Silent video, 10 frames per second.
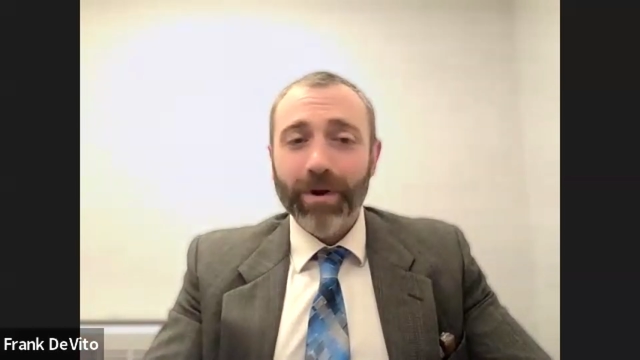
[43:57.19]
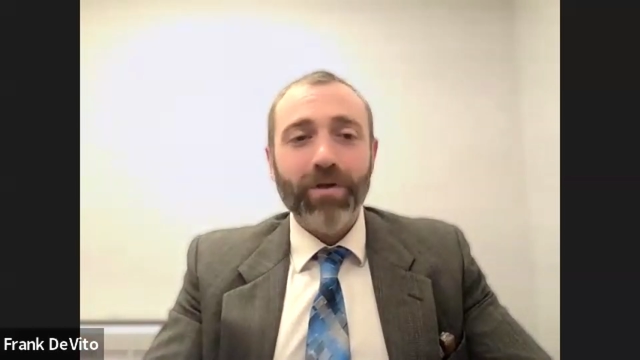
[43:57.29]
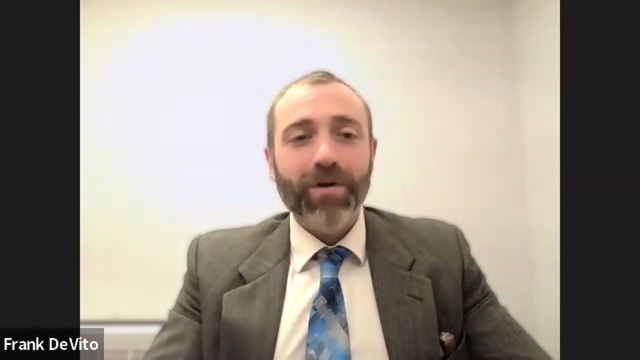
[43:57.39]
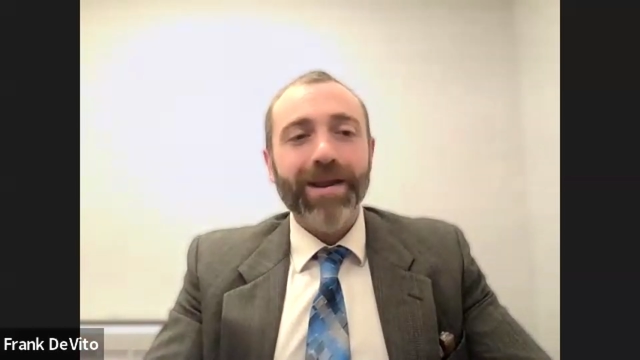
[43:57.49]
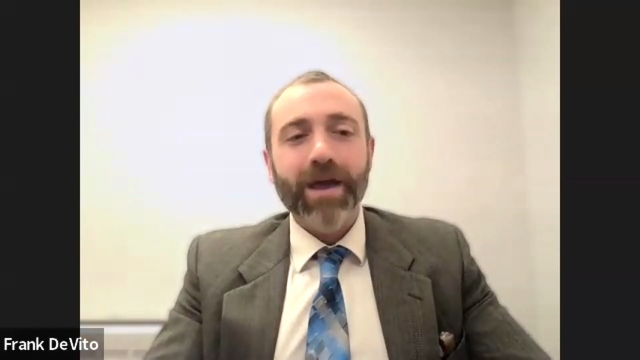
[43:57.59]
but are
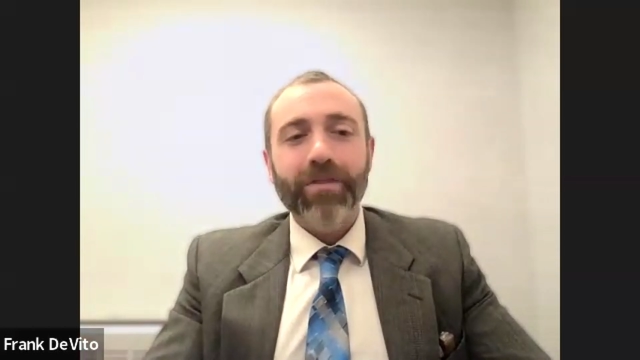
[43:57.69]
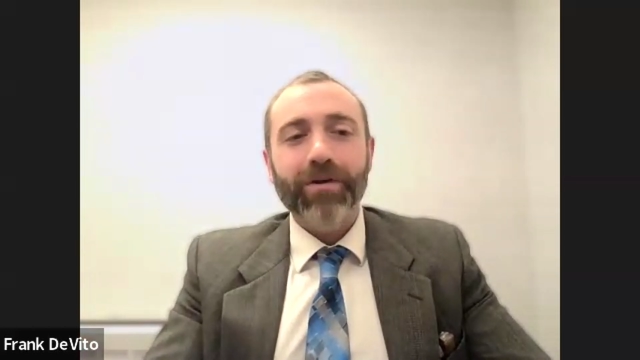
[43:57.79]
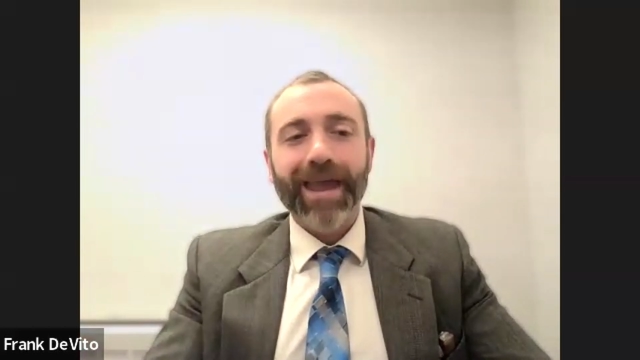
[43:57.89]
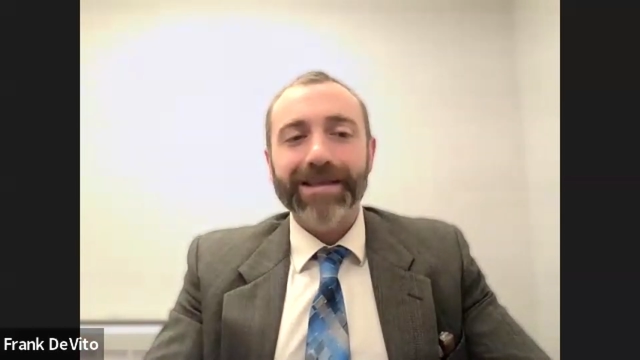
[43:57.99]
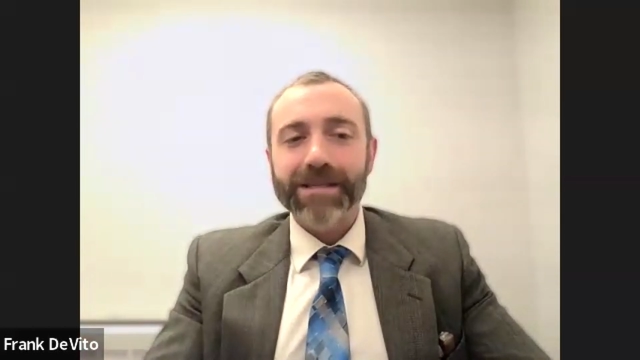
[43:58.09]
there any other
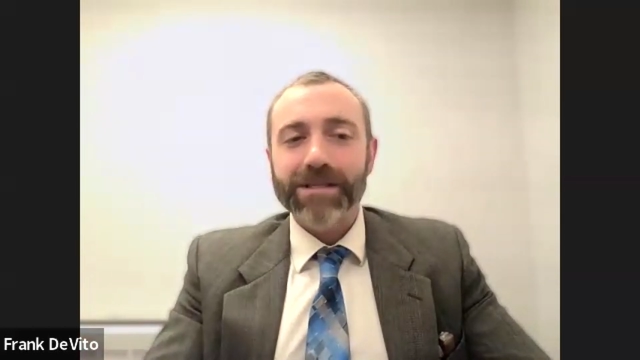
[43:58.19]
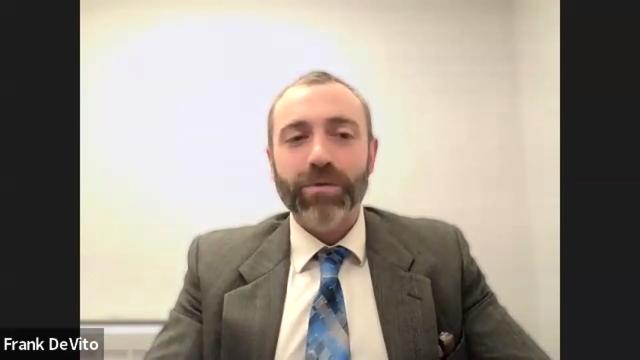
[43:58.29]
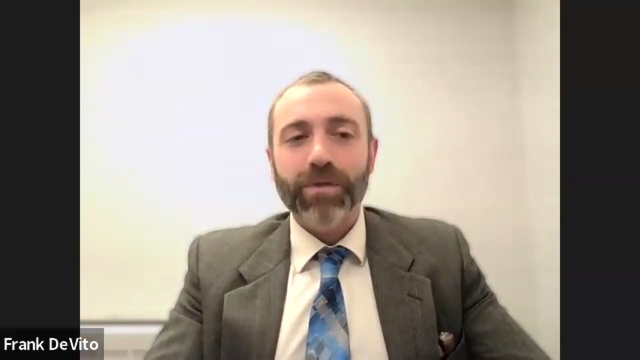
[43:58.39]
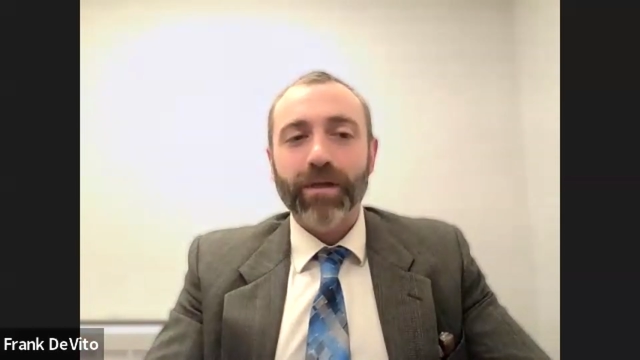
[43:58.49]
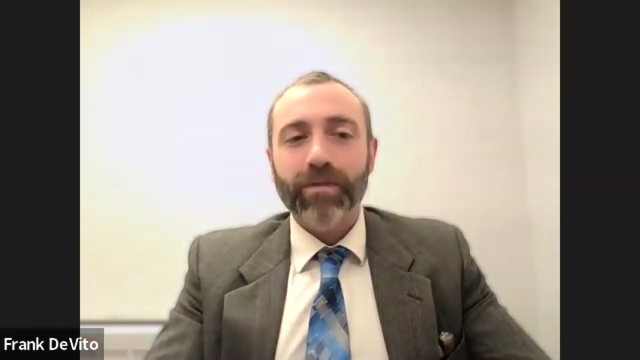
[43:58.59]
cases you
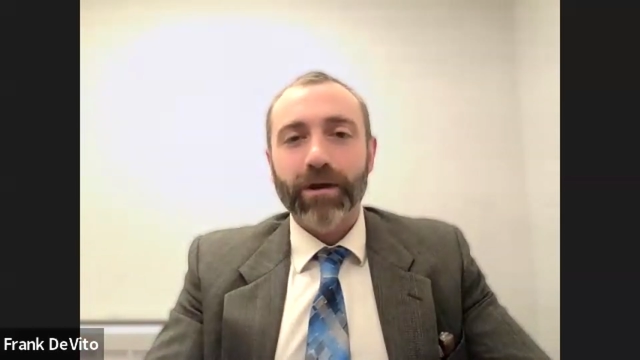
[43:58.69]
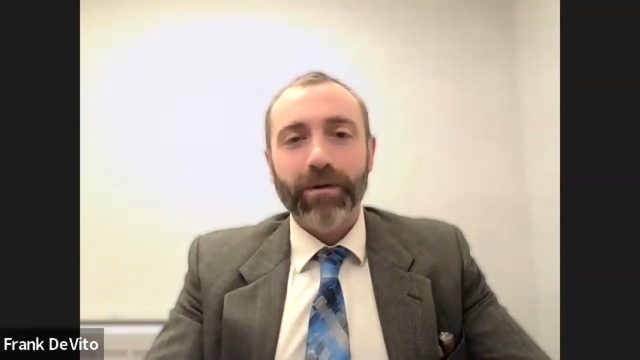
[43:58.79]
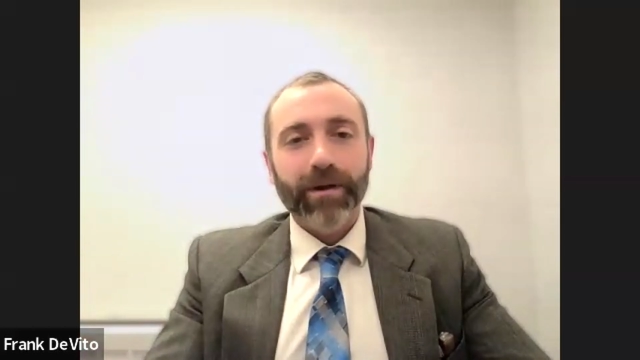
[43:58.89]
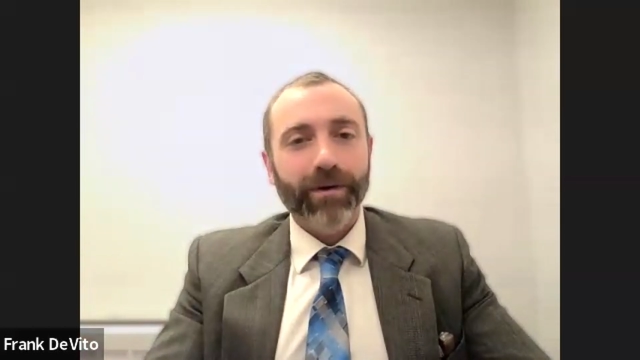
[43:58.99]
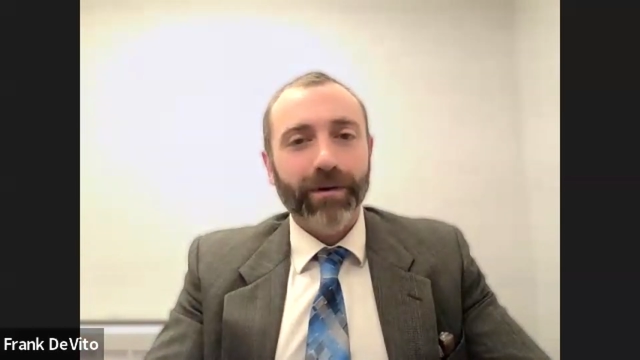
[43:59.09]
think that are
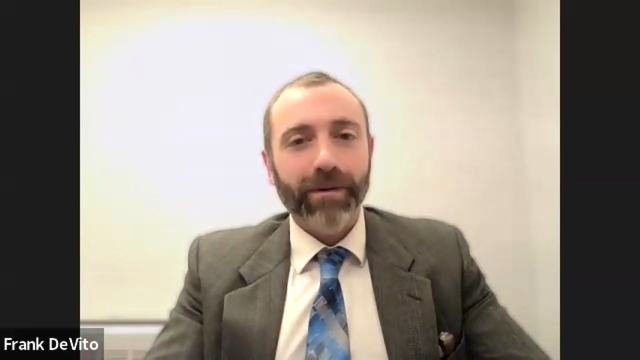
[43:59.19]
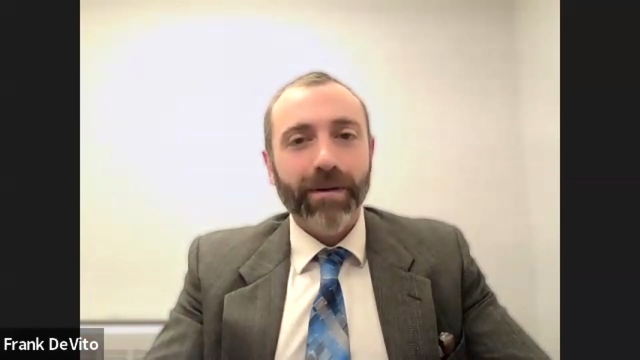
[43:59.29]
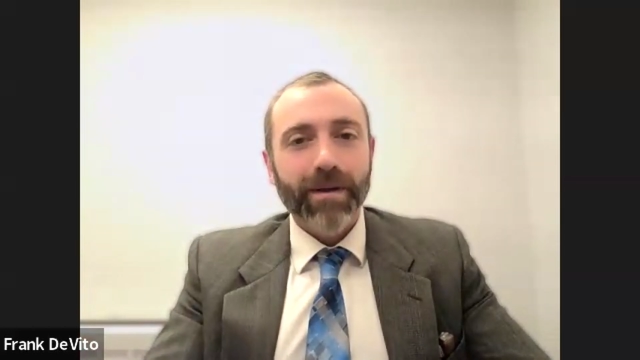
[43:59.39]
either